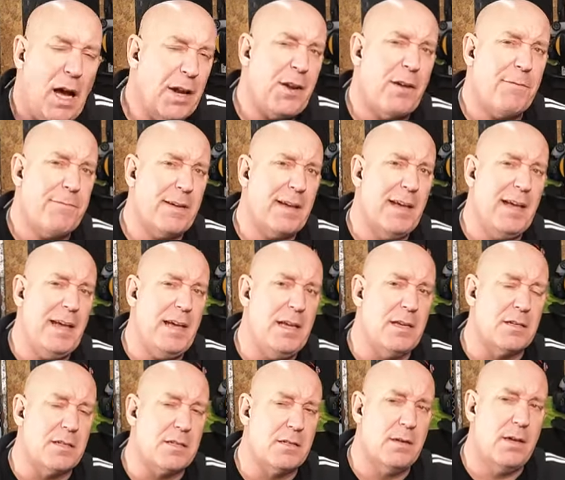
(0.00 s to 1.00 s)
I don't think it
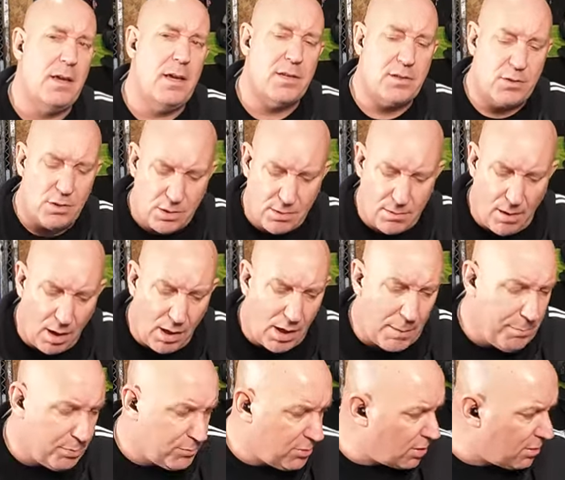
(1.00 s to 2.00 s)
is. It's just, I'm
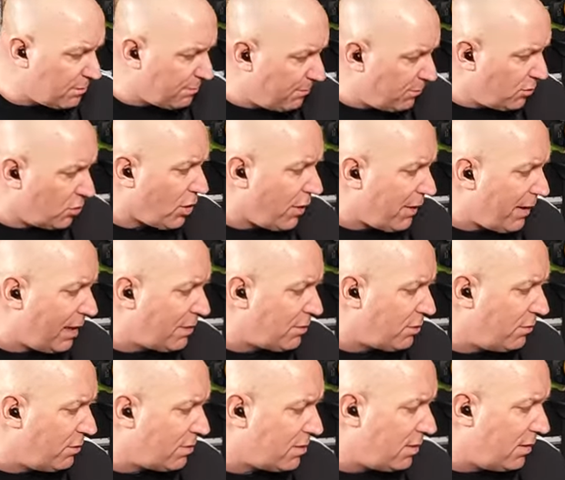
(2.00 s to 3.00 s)
going to just show you how to do
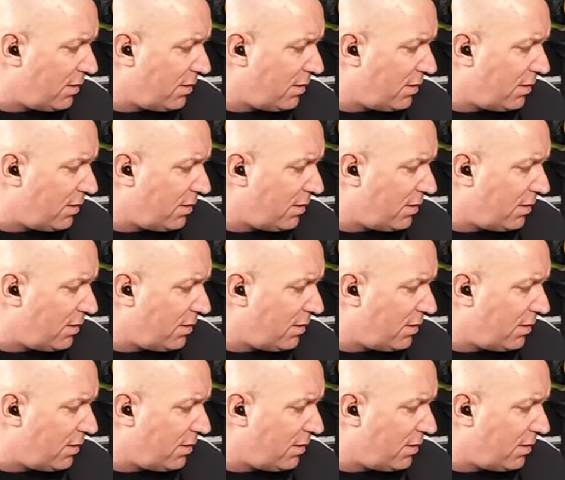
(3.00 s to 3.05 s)
this